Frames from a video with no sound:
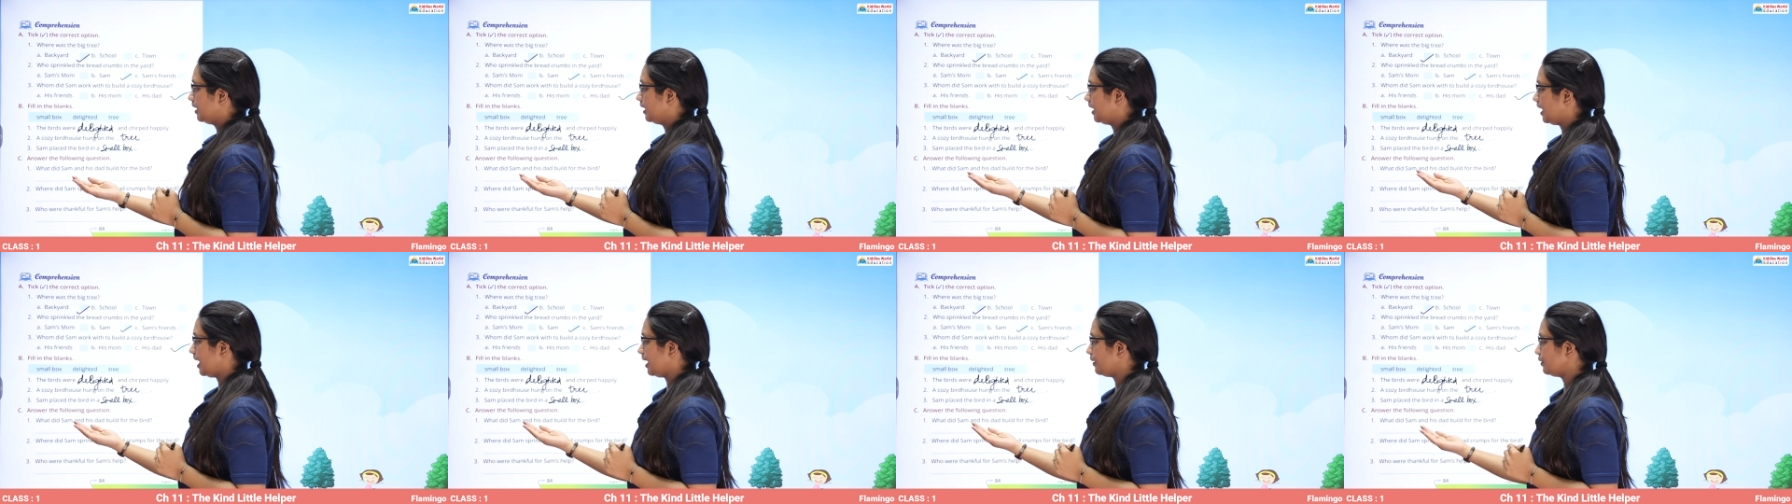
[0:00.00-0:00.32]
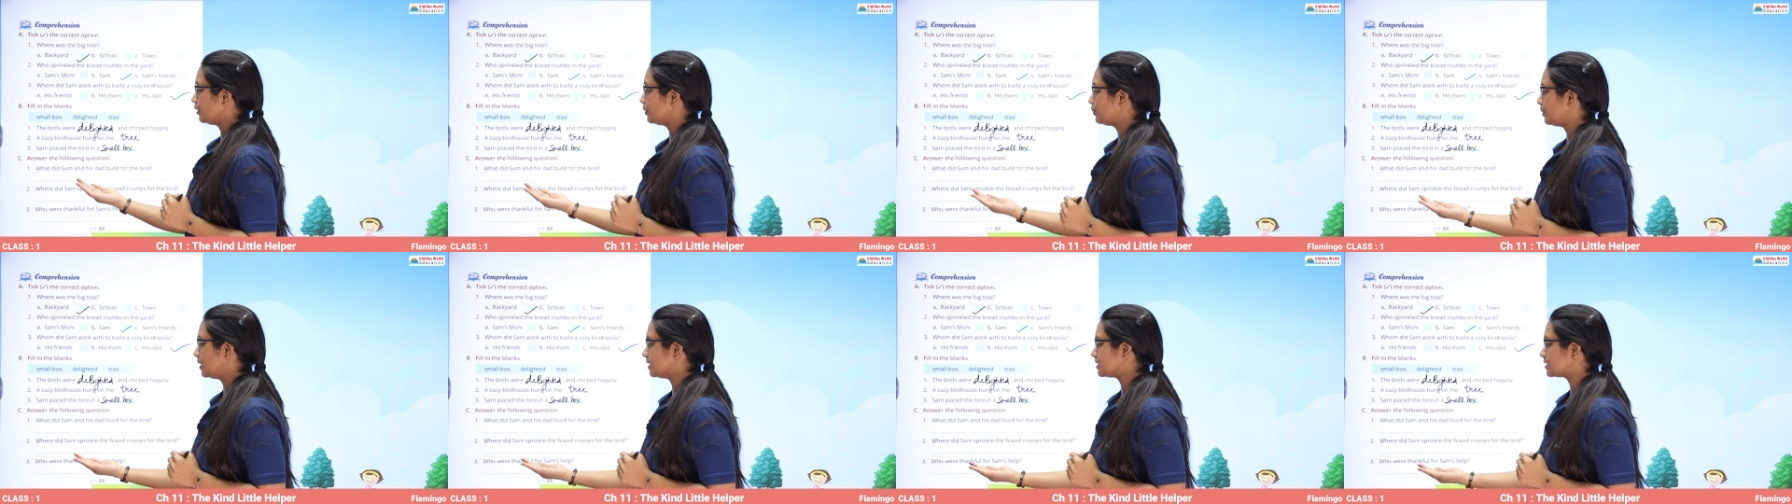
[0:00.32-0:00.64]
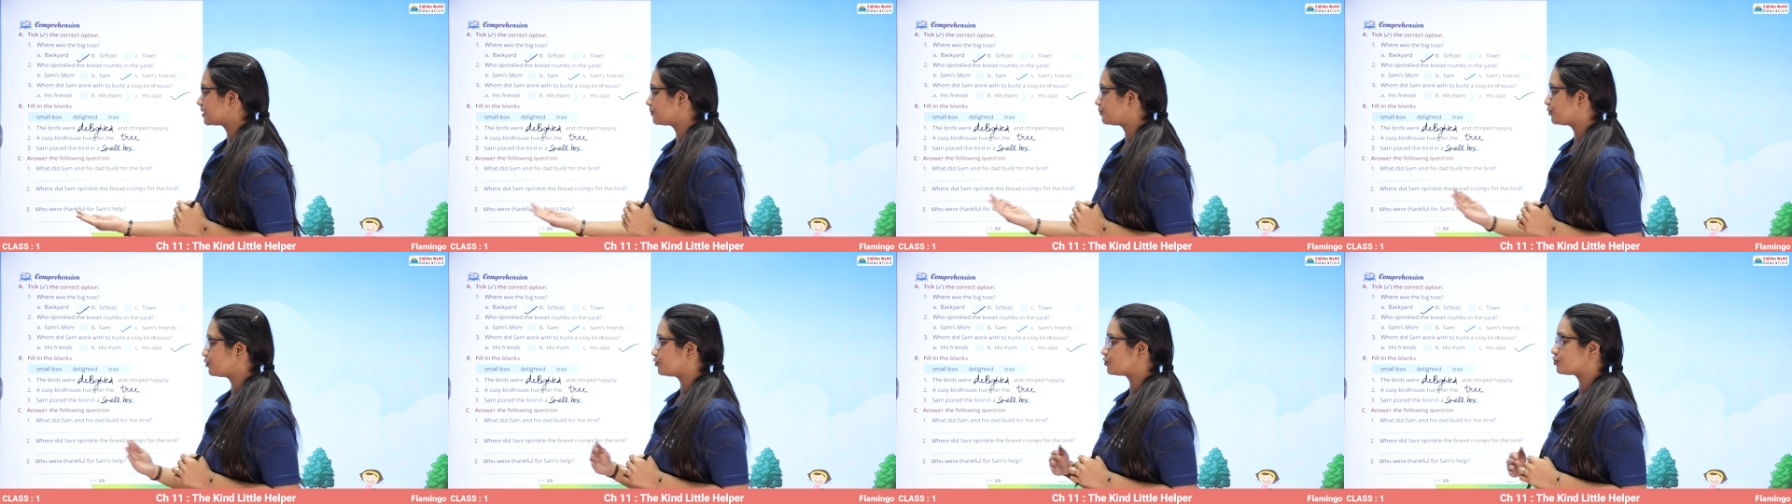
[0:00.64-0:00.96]
Now you are
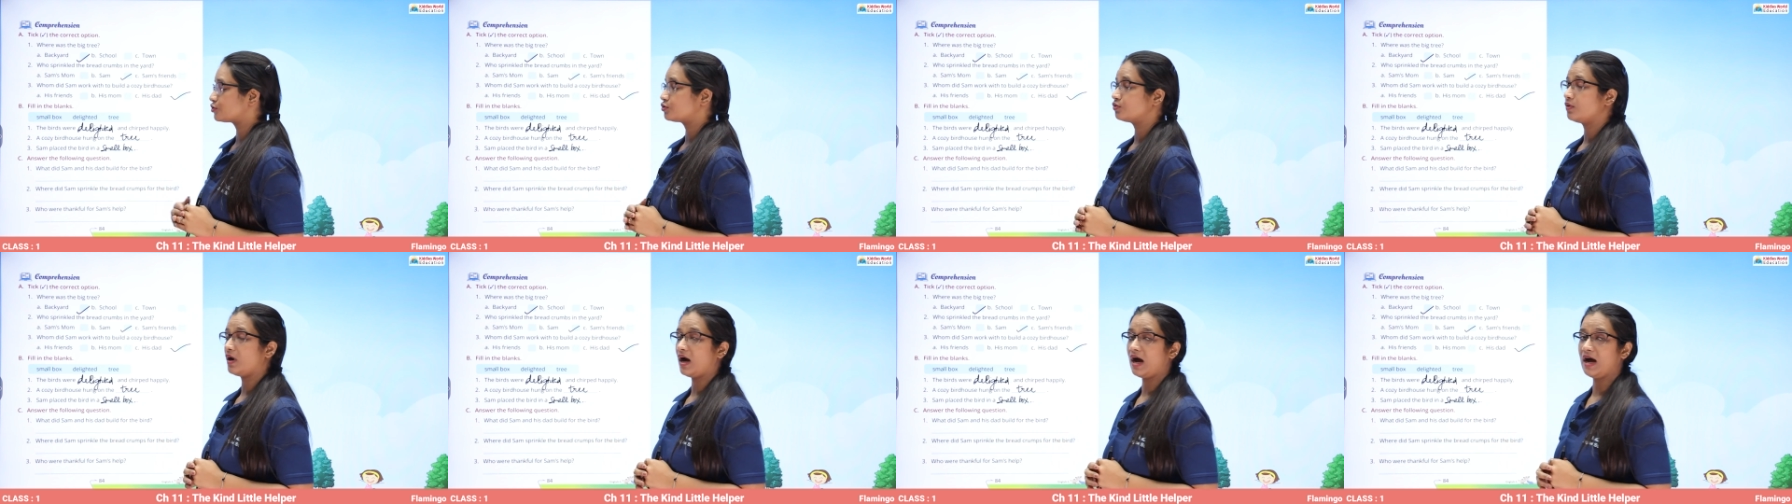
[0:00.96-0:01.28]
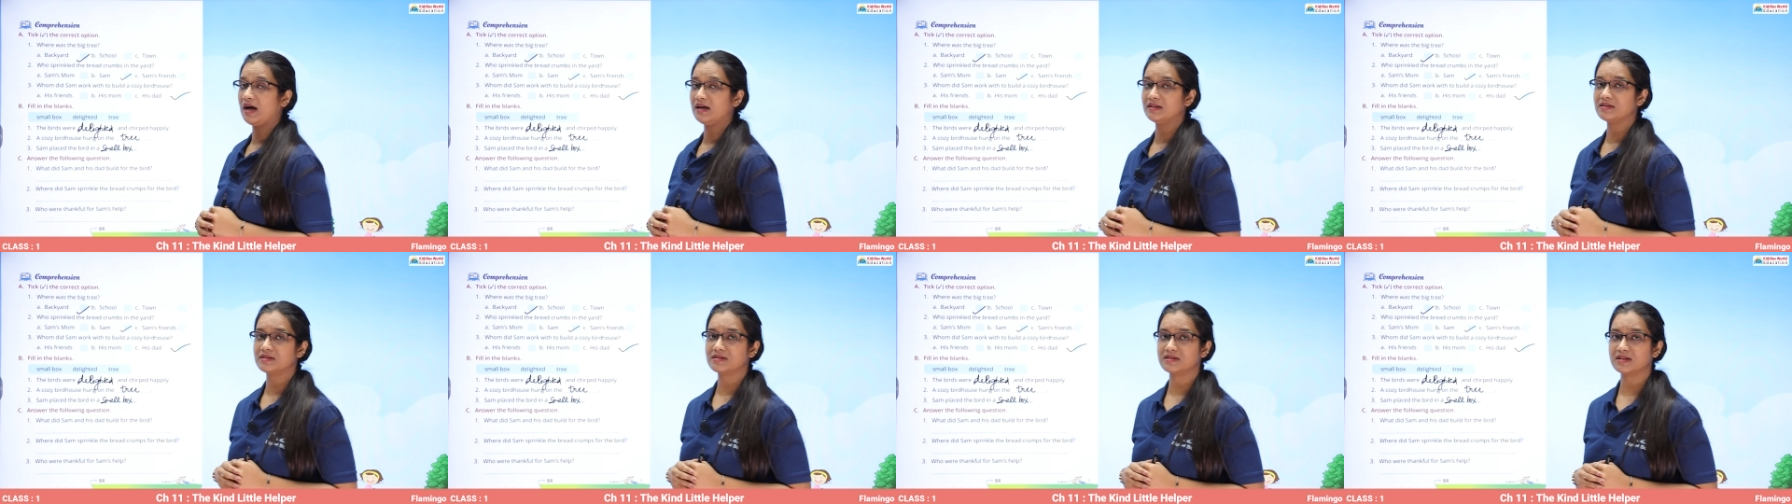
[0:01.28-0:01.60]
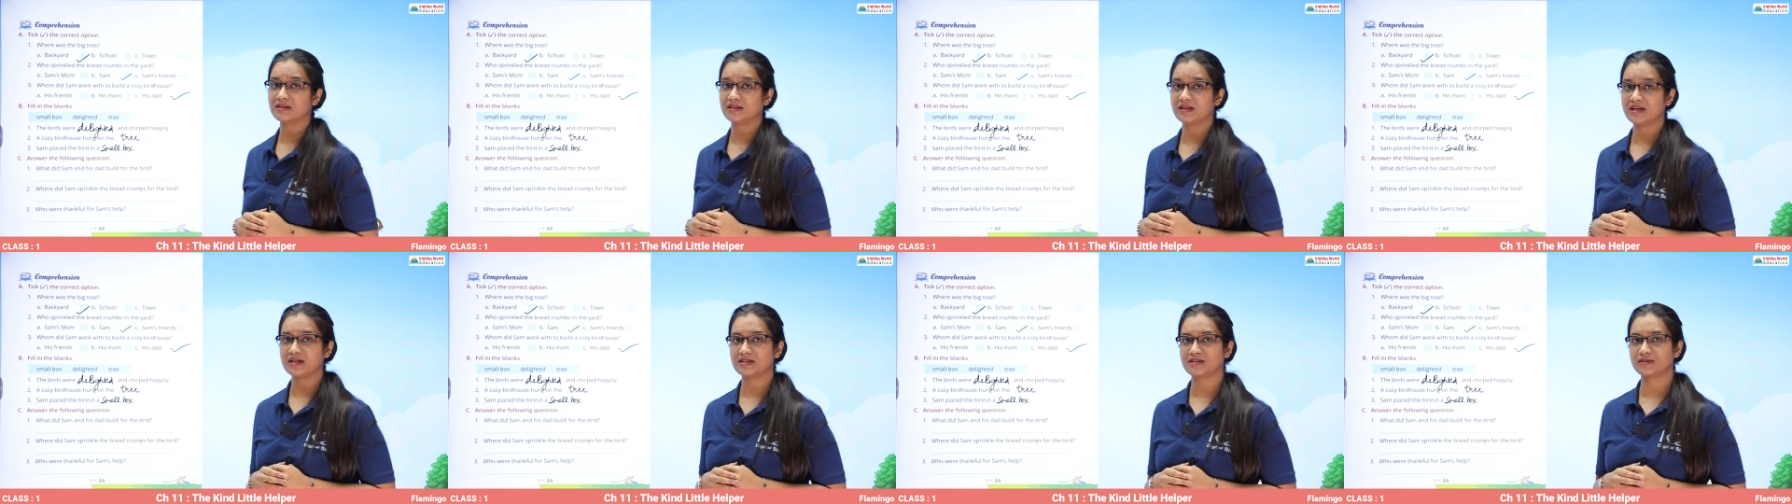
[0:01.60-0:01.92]
supposed to
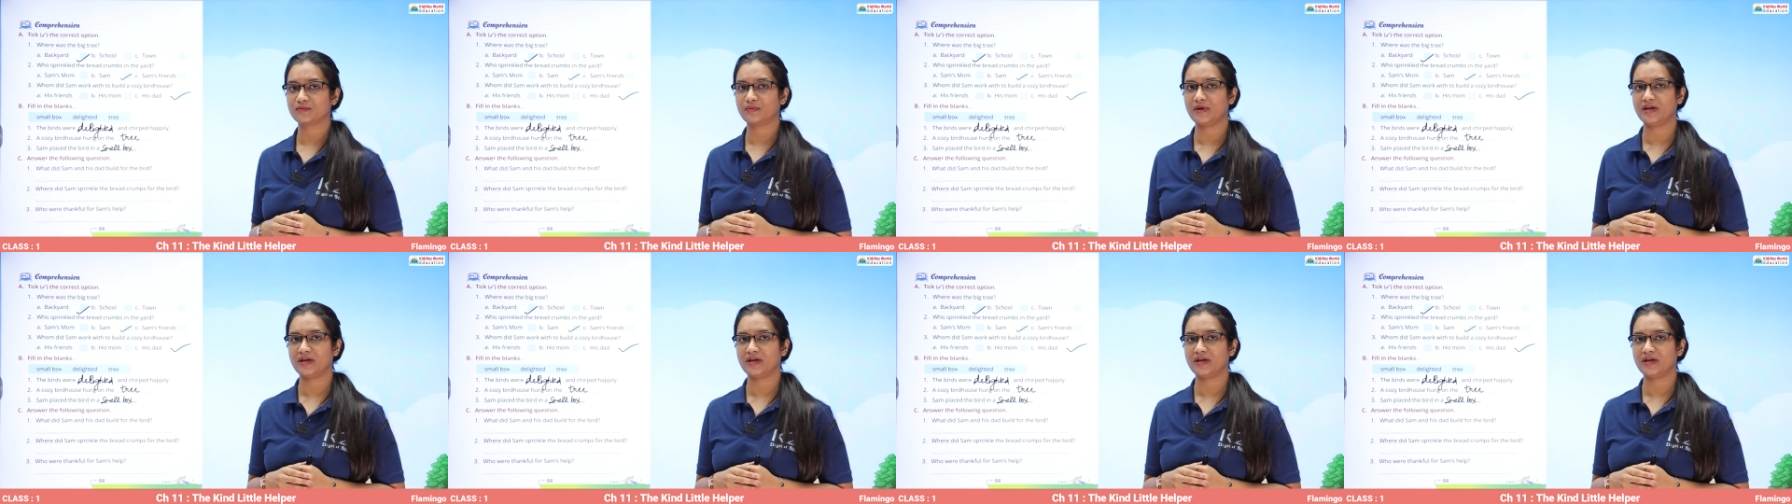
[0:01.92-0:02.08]
answer these